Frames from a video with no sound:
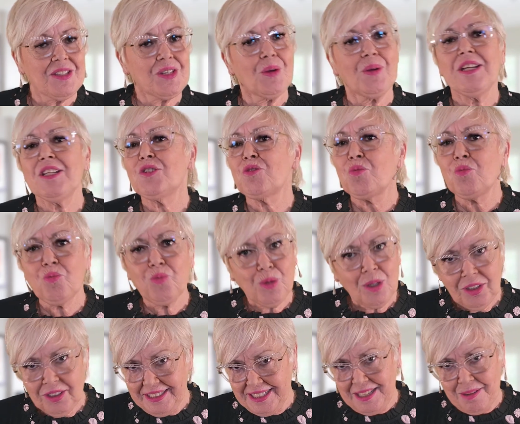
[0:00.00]
So it's
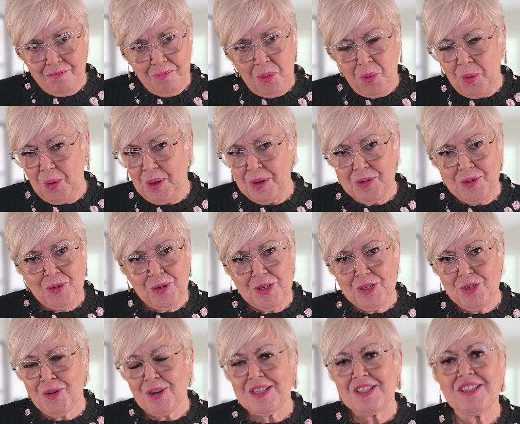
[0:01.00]
really important to
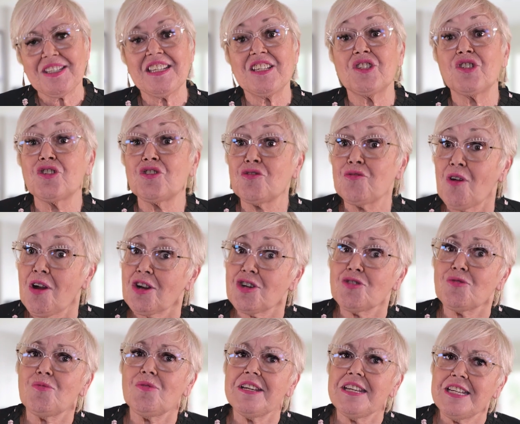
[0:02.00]
address these
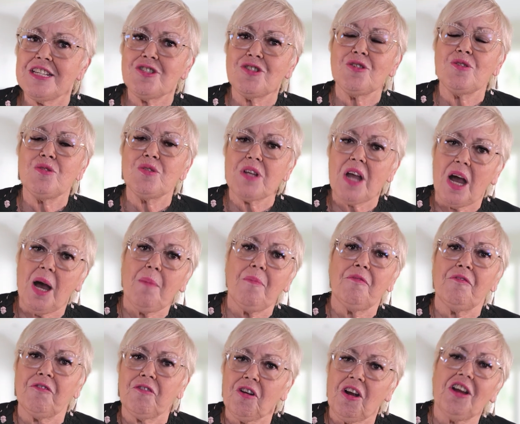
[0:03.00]
structural issues up
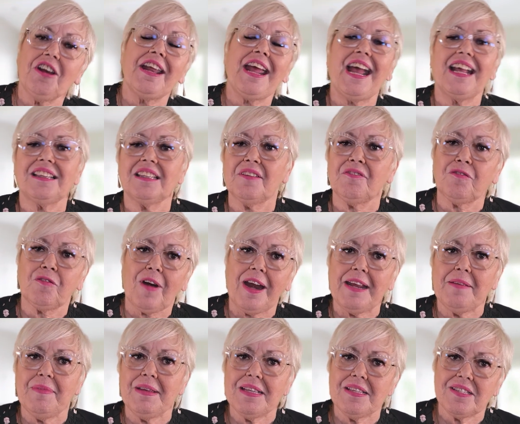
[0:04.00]
front at the
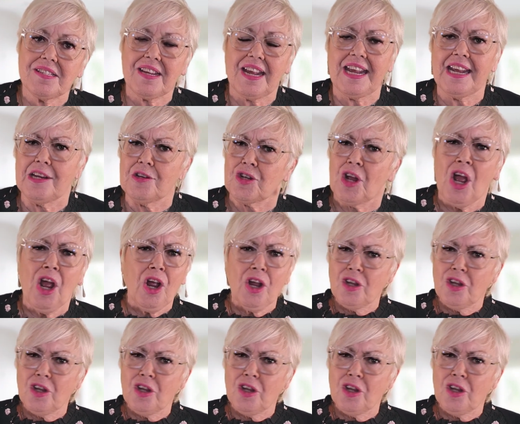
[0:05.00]
framing stage.